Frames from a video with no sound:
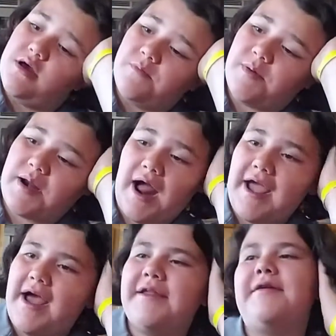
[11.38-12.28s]
But I
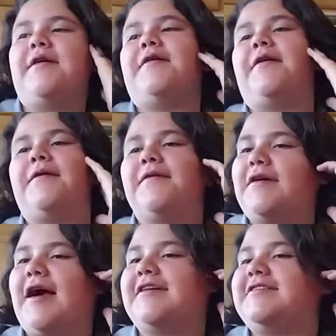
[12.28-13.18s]
had uh,
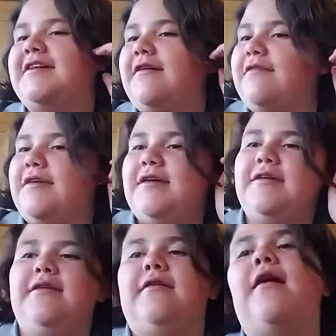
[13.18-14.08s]

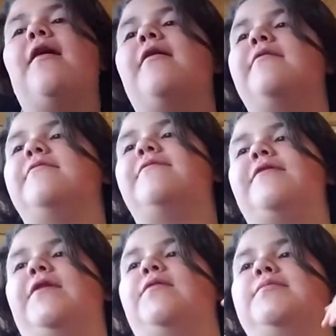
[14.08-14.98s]
accidentally uh,
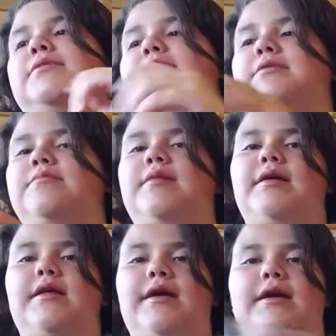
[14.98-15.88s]
filmed,
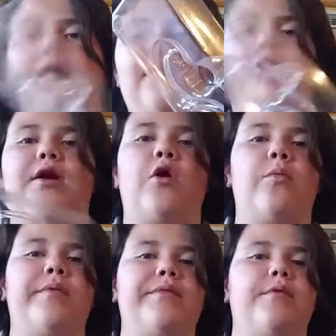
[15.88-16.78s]
but like I already
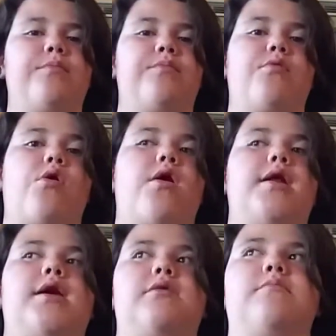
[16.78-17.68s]
opened the
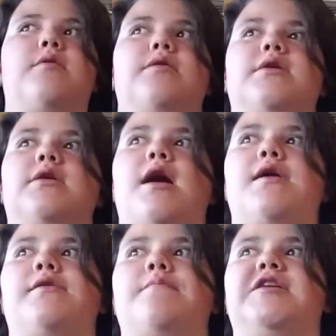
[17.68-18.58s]
product, but like I
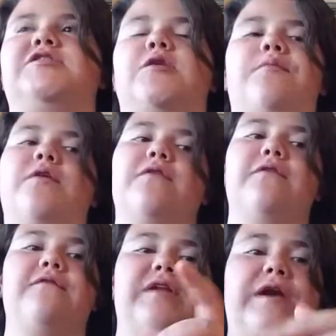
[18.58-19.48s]
messed up on
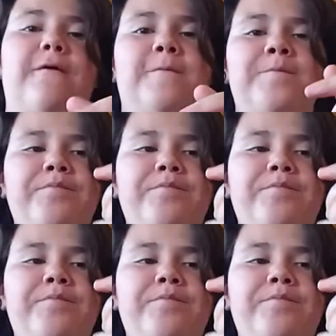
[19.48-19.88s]
the video.